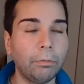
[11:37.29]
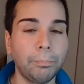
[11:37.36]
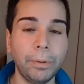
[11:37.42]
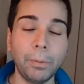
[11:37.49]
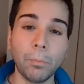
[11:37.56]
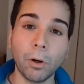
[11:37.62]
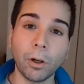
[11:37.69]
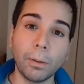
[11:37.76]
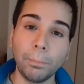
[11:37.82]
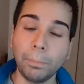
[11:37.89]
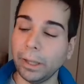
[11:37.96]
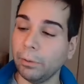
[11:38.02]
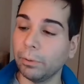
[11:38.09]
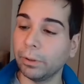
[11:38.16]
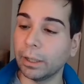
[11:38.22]
be more
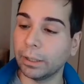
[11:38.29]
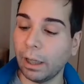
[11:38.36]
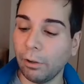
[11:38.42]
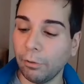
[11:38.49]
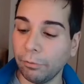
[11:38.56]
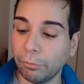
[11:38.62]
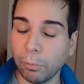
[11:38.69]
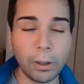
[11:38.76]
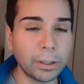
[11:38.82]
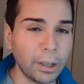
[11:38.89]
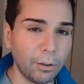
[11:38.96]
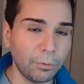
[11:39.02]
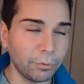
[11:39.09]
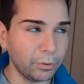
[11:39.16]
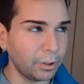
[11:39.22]
complete with the self, more
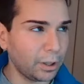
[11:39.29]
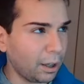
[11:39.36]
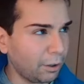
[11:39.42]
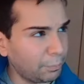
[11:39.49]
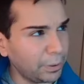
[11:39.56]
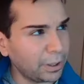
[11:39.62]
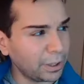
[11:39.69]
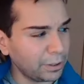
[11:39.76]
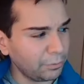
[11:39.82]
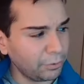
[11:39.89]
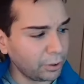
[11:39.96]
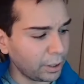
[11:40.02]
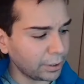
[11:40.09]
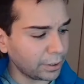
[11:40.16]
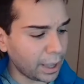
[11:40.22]
self-love, but it doesn't
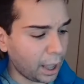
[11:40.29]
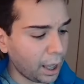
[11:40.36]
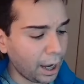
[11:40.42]
feel like that.